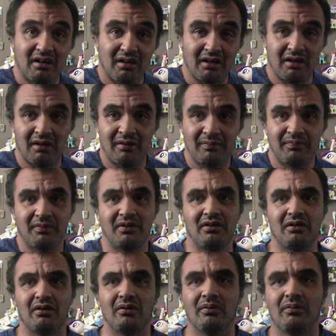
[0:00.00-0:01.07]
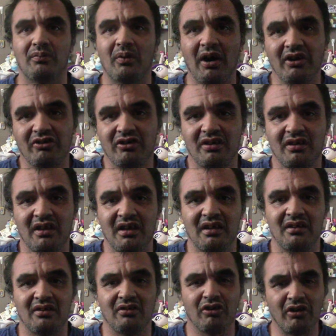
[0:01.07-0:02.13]
of, you know, watching
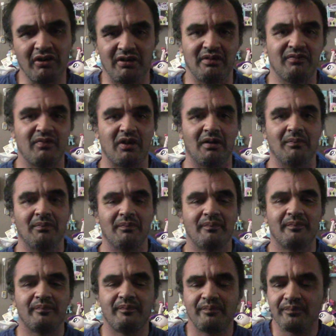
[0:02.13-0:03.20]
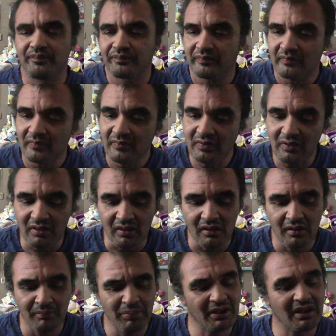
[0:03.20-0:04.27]
and learning from.
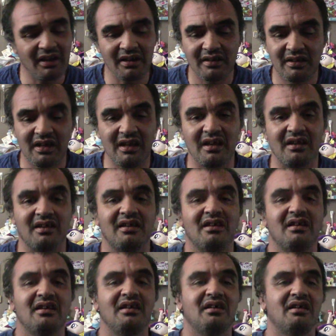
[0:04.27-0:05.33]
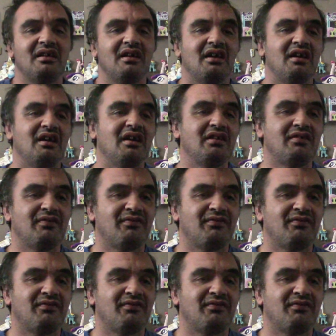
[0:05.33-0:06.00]
But again, it's,